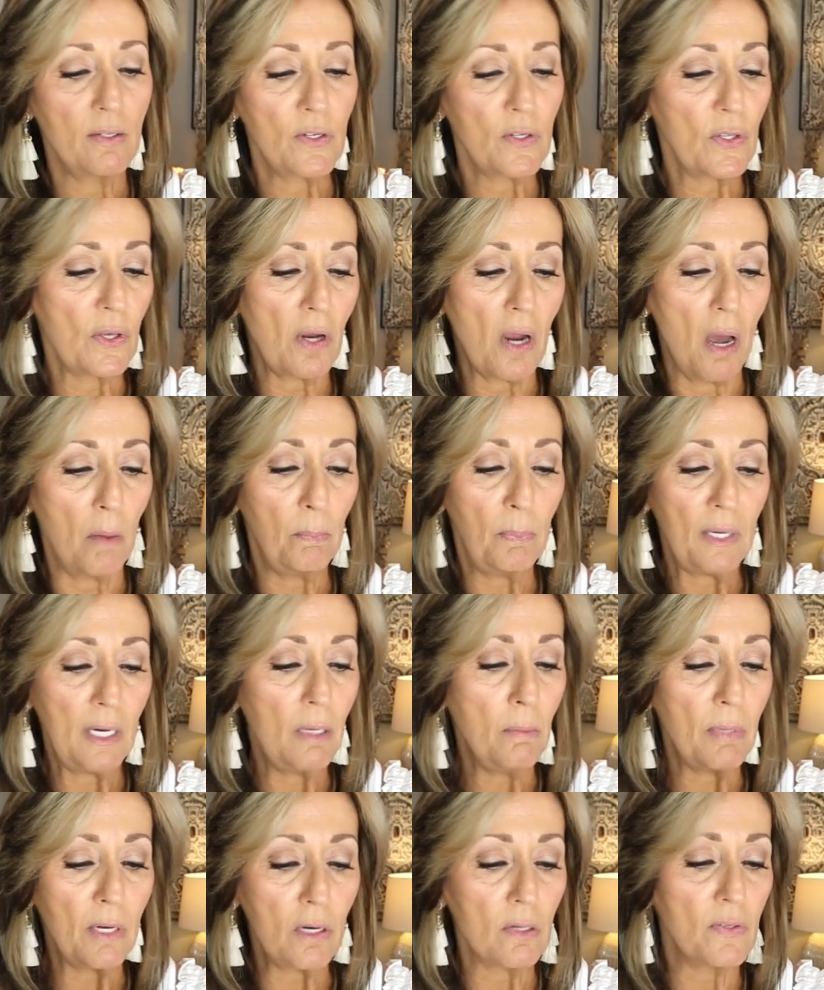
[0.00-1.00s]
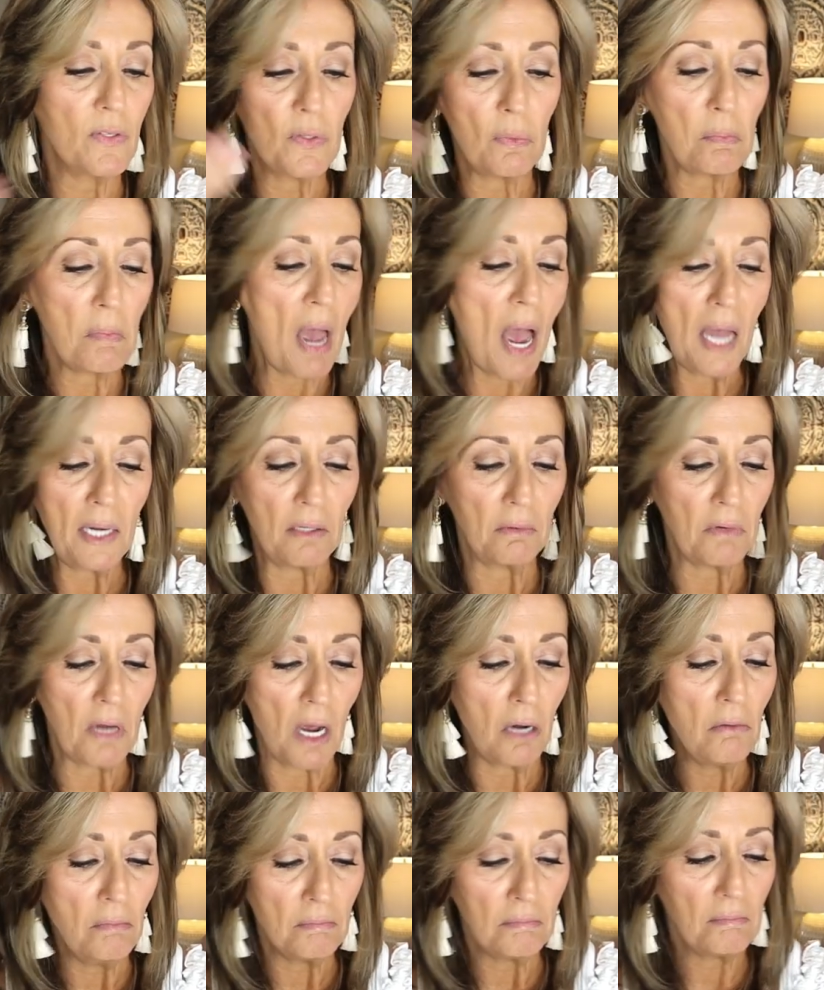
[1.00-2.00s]
that's the company because I don't
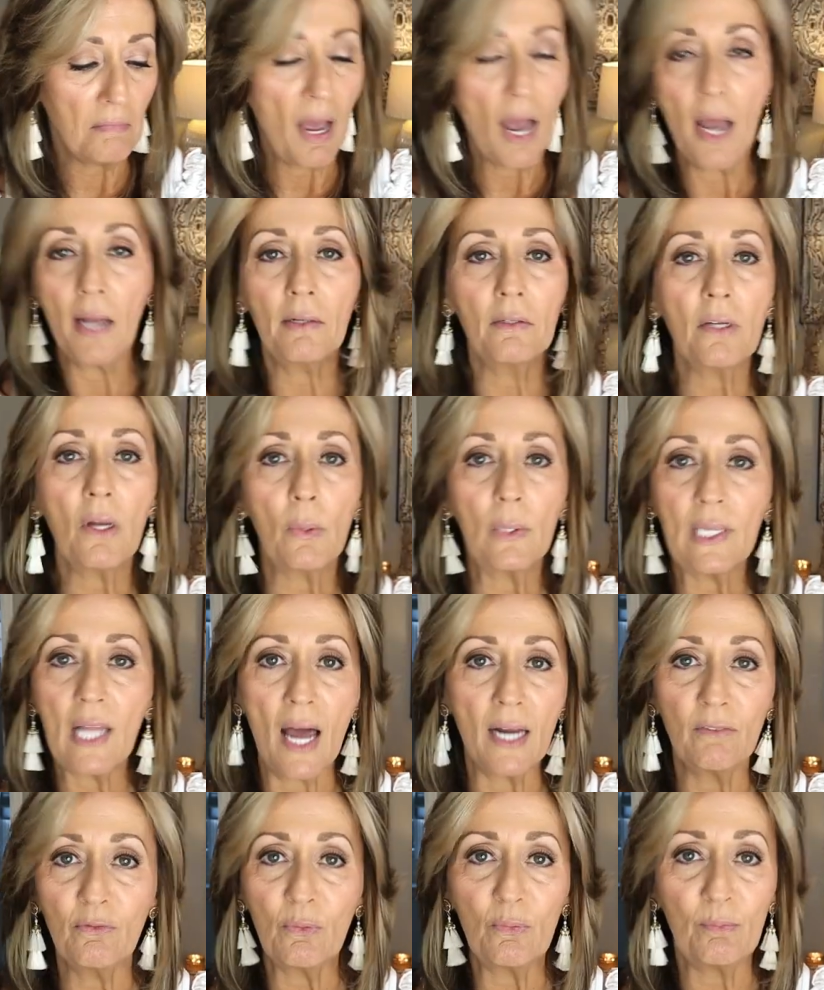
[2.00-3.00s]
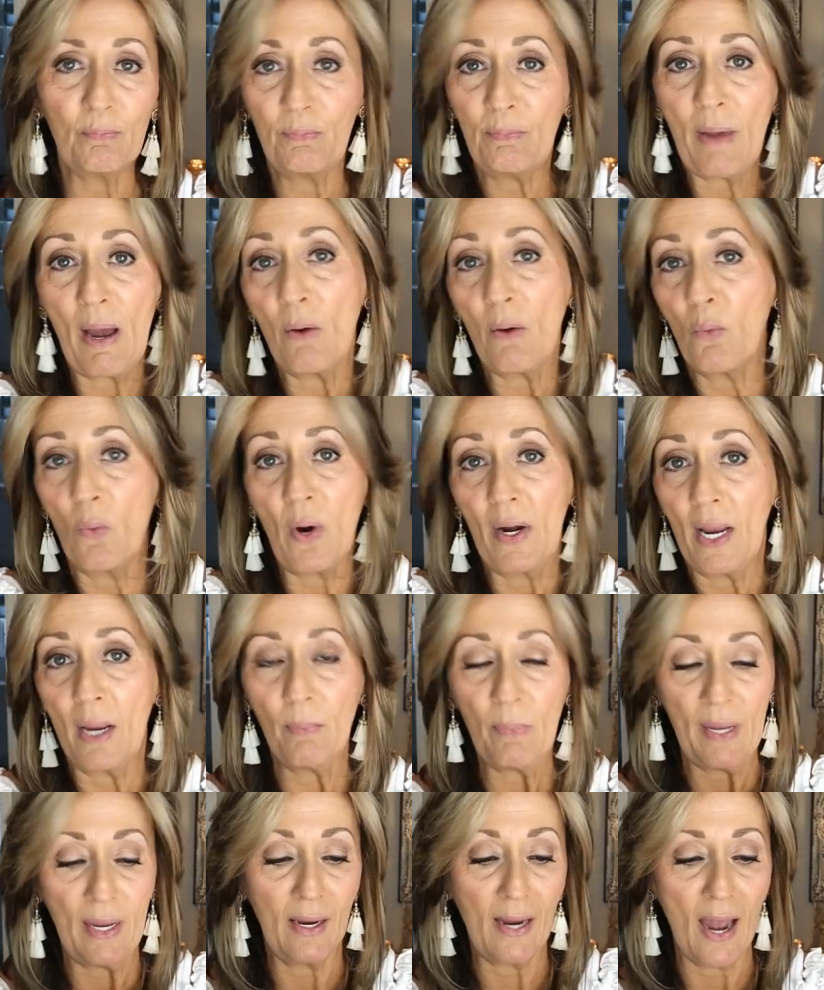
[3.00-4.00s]
know. I don't know a lot about what I
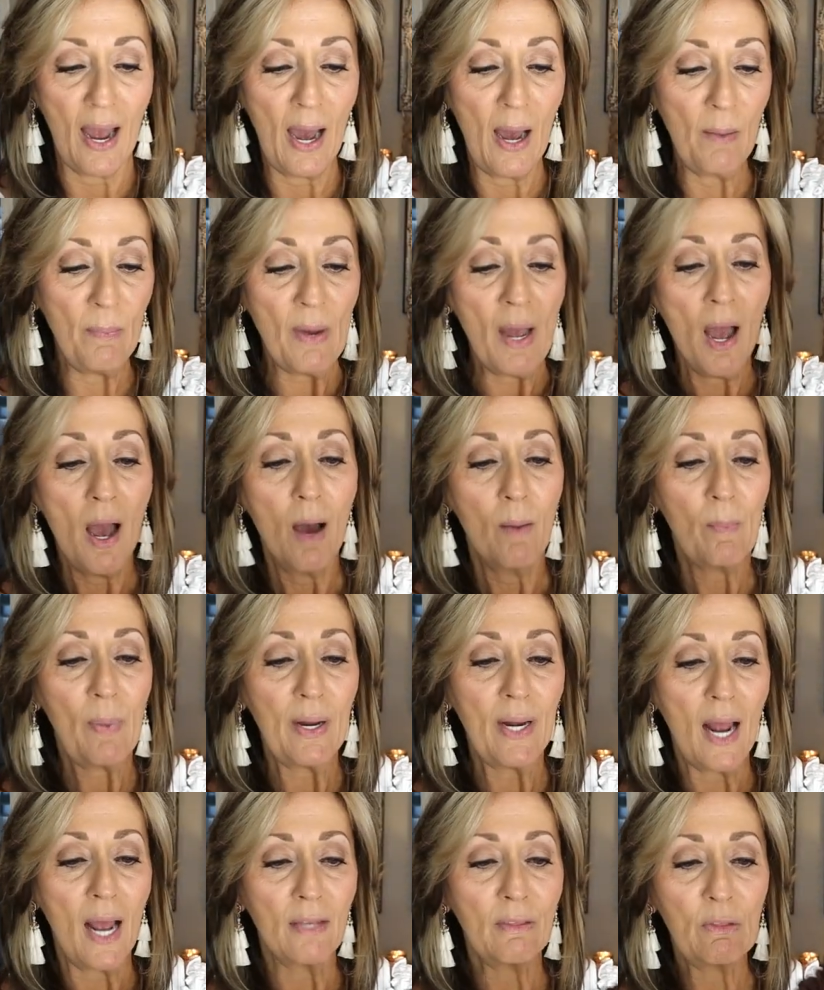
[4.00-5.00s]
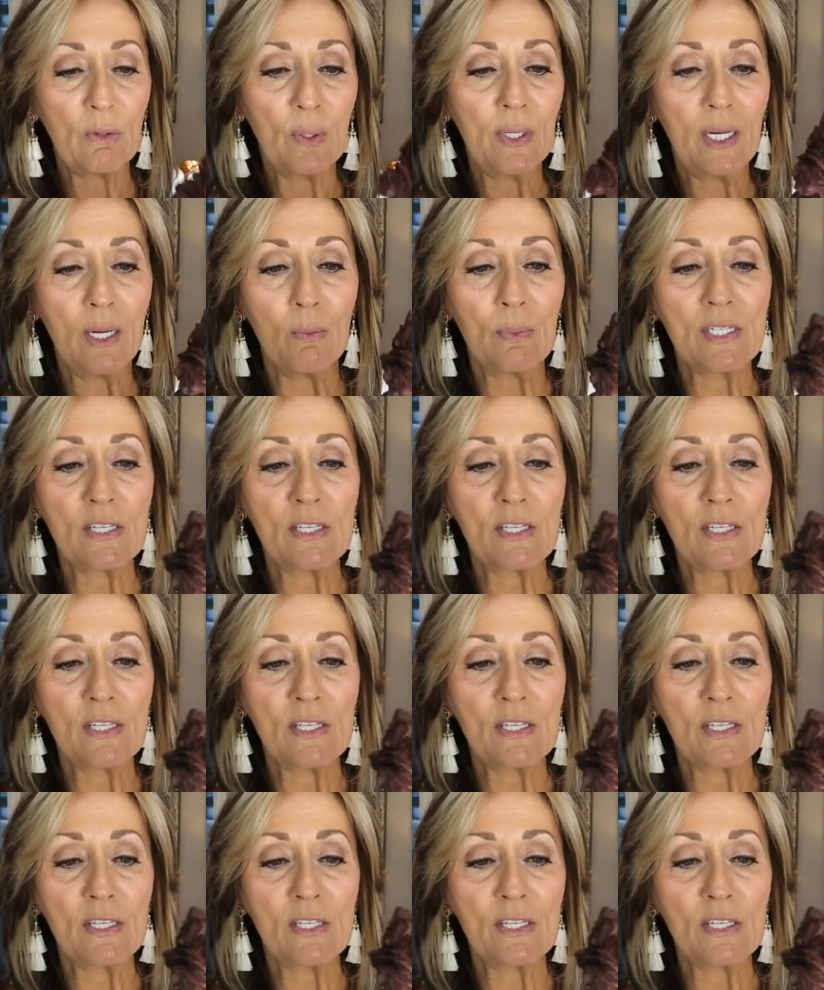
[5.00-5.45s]
pick up, but I thought he